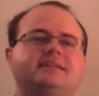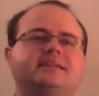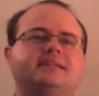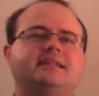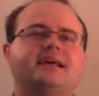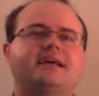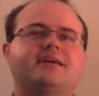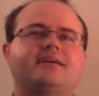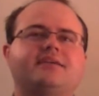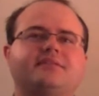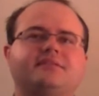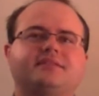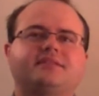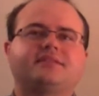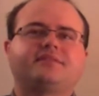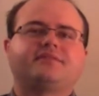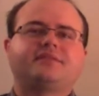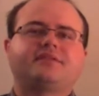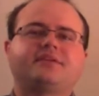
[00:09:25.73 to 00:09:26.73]
Now,
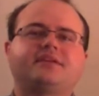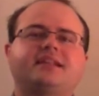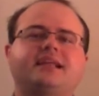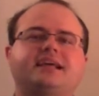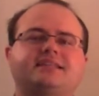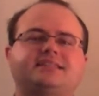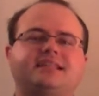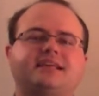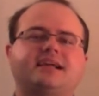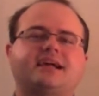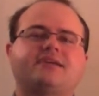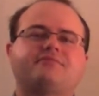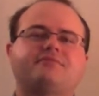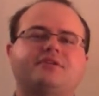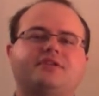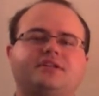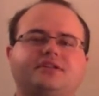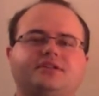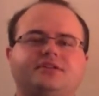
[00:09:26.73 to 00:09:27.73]
the very last thing I
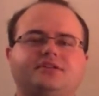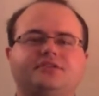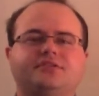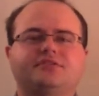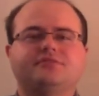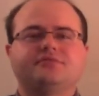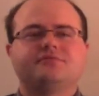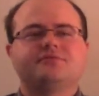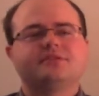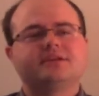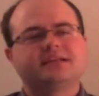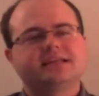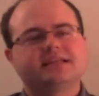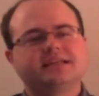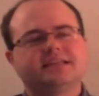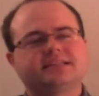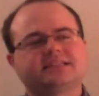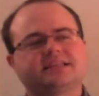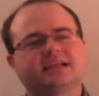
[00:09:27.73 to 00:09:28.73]
want to do
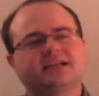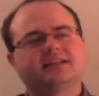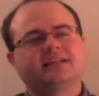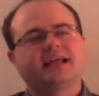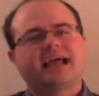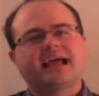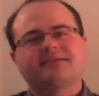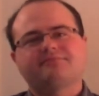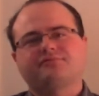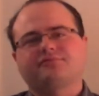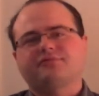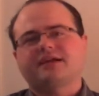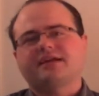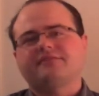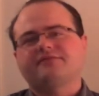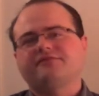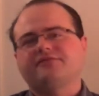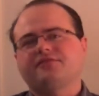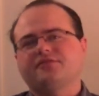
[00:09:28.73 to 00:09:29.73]
is
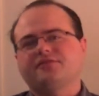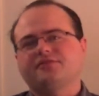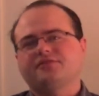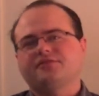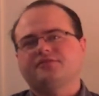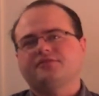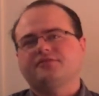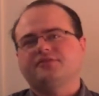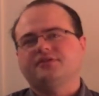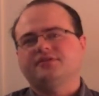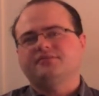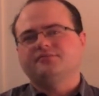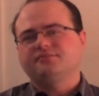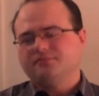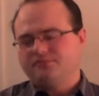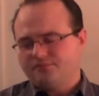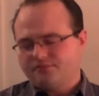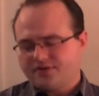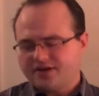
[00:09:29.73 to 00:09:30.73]
elaborate further
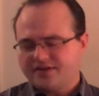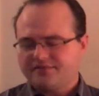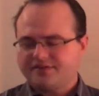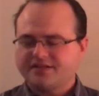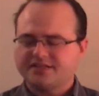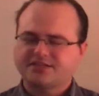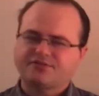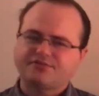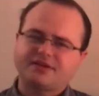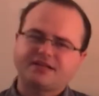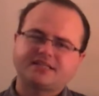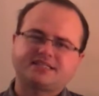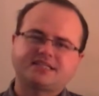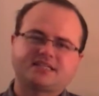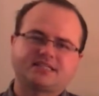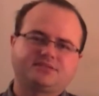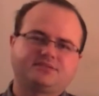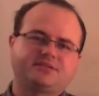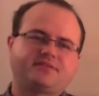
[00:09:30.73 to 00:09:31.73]
on one of his
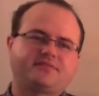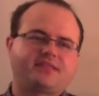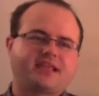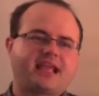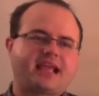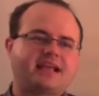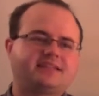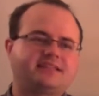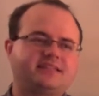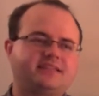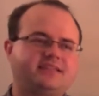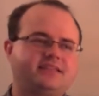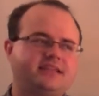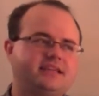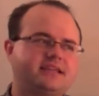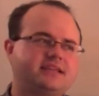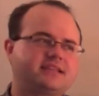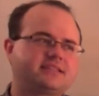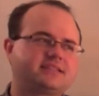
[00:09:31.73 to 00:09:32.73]
criticisms of the
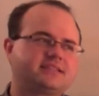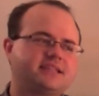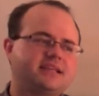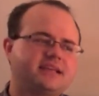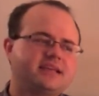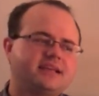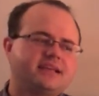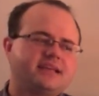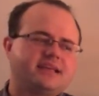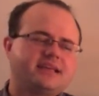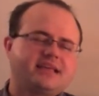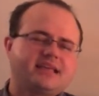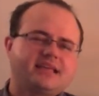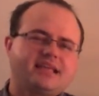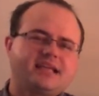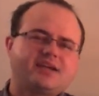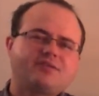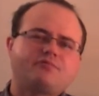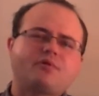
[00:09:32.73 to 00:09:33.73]
anti-theist.
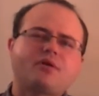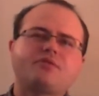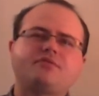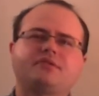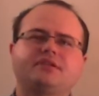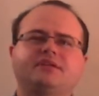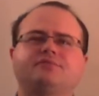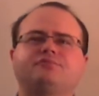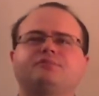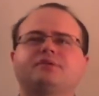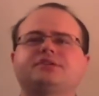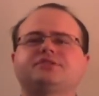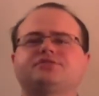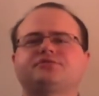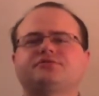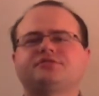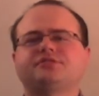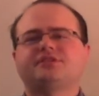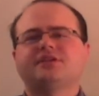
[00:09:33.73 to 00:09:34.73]
He quoted
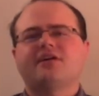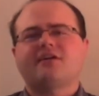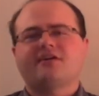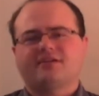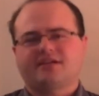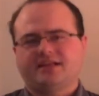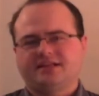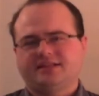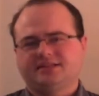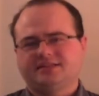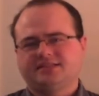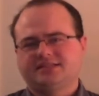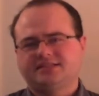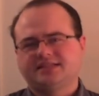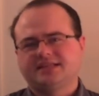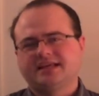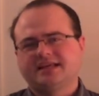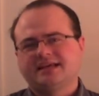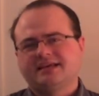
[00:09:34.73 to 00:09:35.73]
Richard
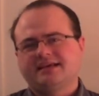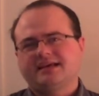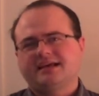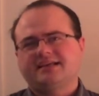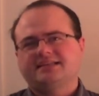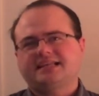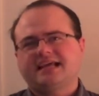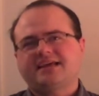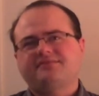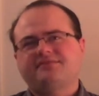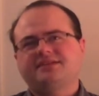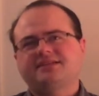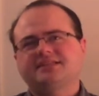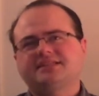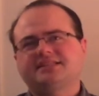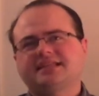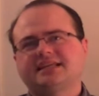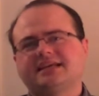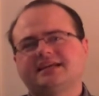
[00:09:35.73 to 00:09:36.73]
Dawkins as having
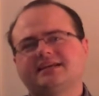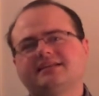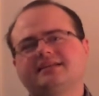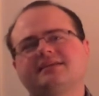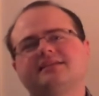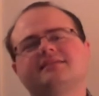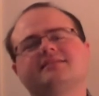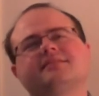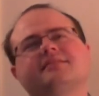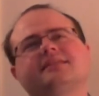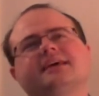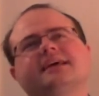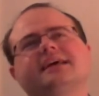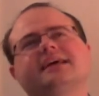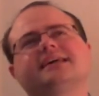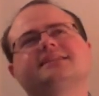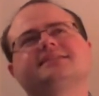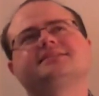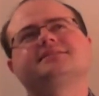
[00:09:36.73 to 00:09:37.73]
said
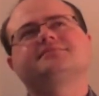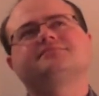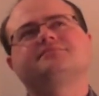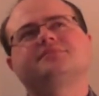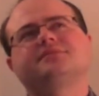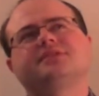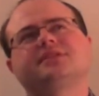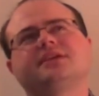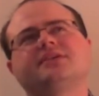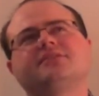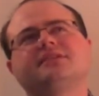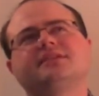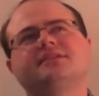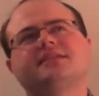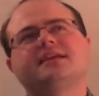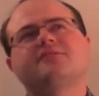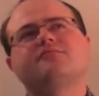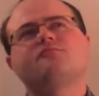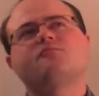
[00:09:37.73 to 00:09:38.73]
that the
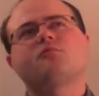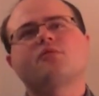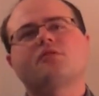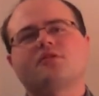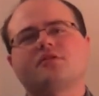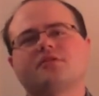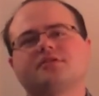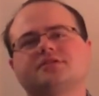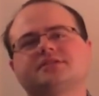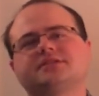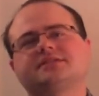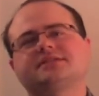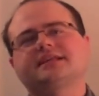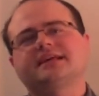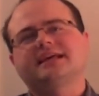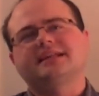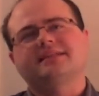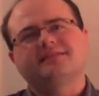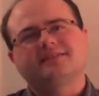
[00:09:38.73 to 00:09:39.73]
only thing worse
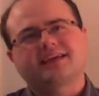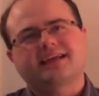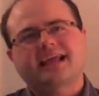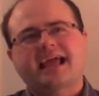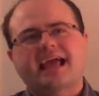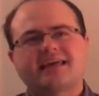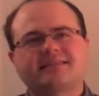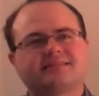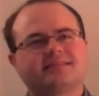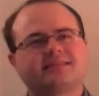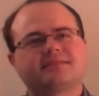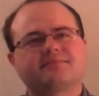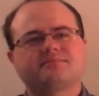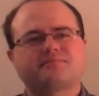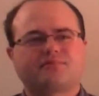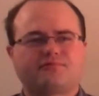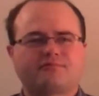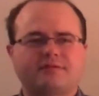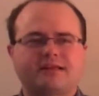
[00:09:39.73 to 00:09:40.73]
than the
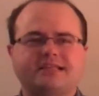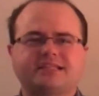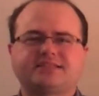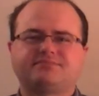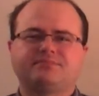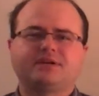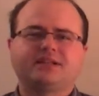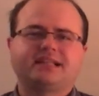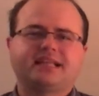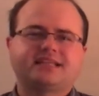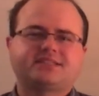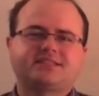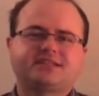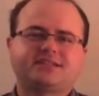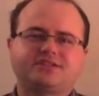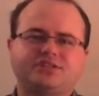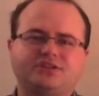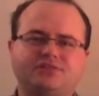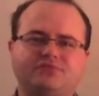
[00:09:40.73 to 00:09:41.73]
Catholic priests
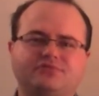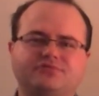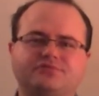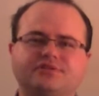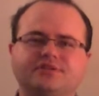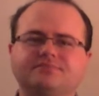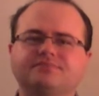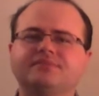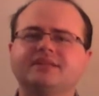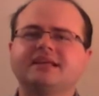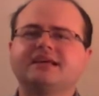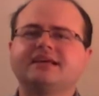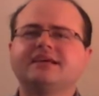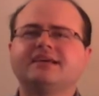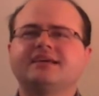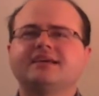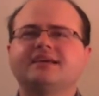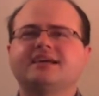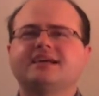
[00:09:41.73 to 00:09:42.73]
molesting children
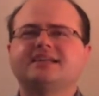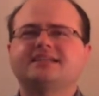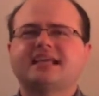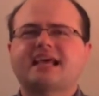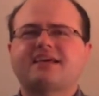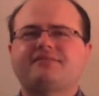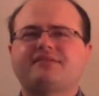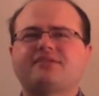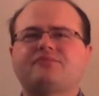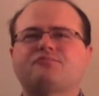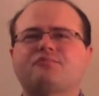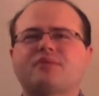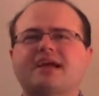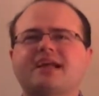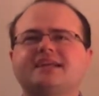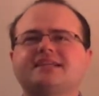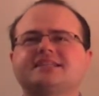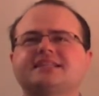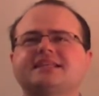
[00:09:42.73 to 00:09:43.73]
is having
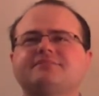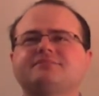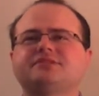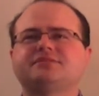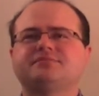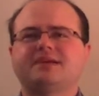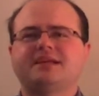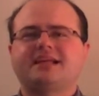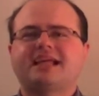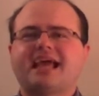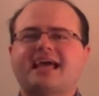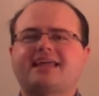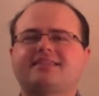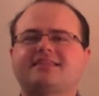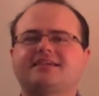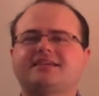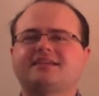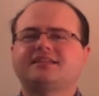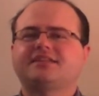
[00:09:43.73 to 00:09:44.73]
raised them to be
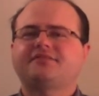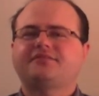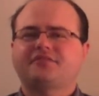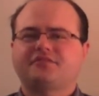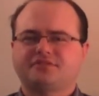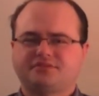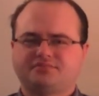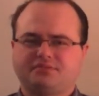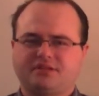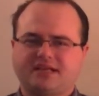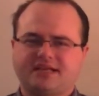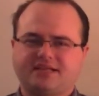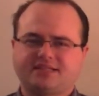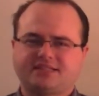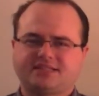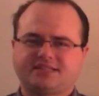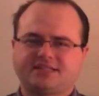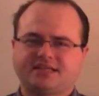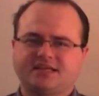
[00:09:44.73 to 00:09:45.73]
Catholic in the first
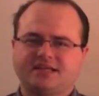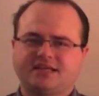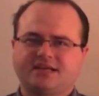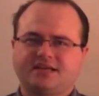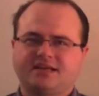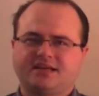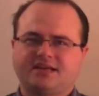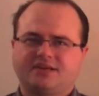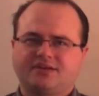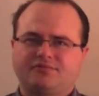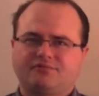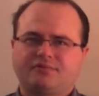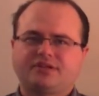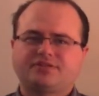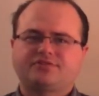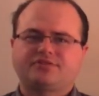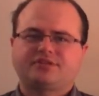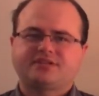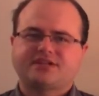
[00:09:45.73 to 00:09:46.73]
place.
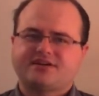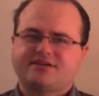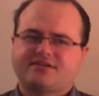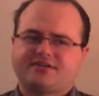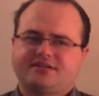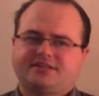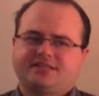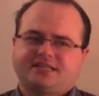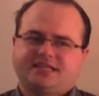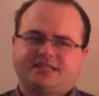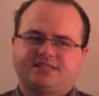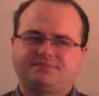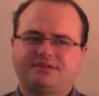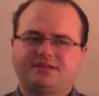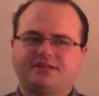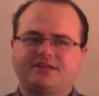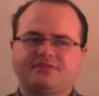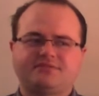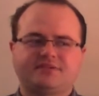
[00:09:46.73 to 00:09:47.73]
Richard Dawkins has
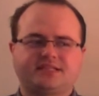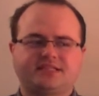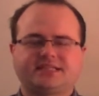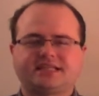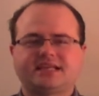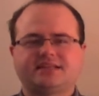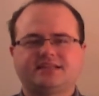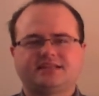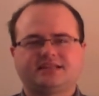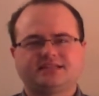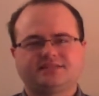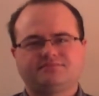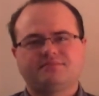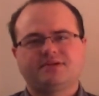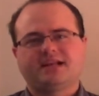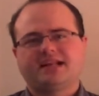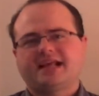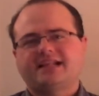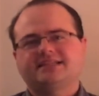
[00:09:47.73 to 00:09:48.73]
been known to say this
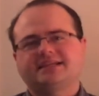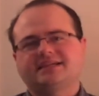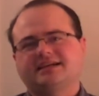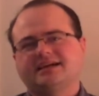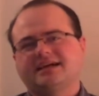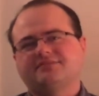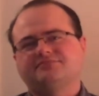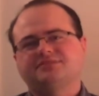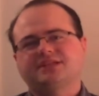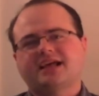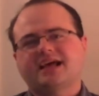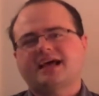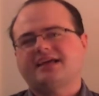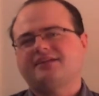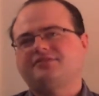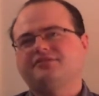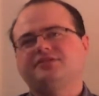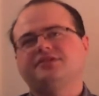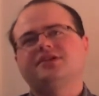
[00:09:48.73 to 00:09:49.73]
many times.
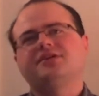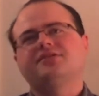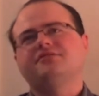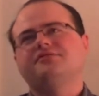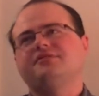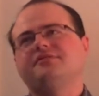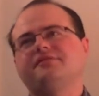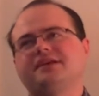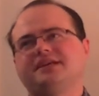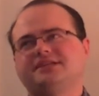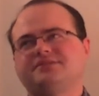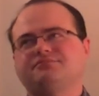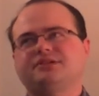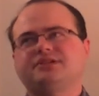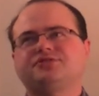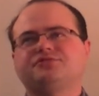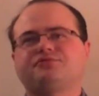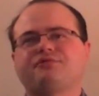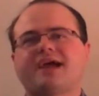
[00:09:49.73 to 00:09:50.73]
I don't know if he's
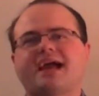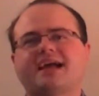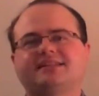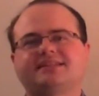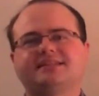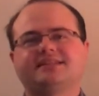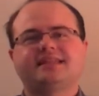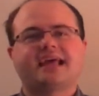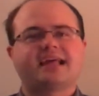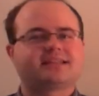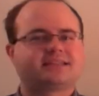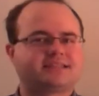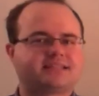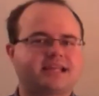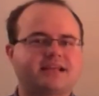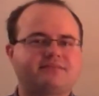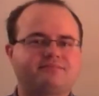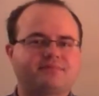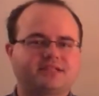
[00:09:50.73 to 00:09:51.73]
retracted that
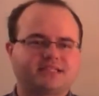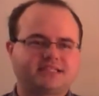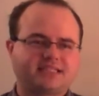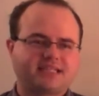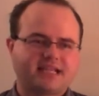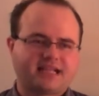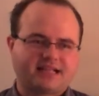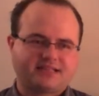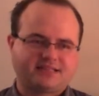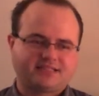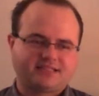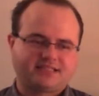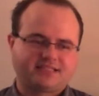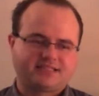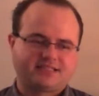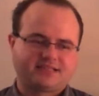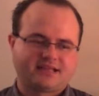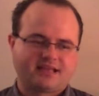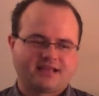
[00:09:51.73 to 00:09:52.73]
statement
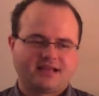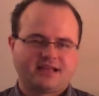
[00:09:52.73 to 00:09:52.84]
since.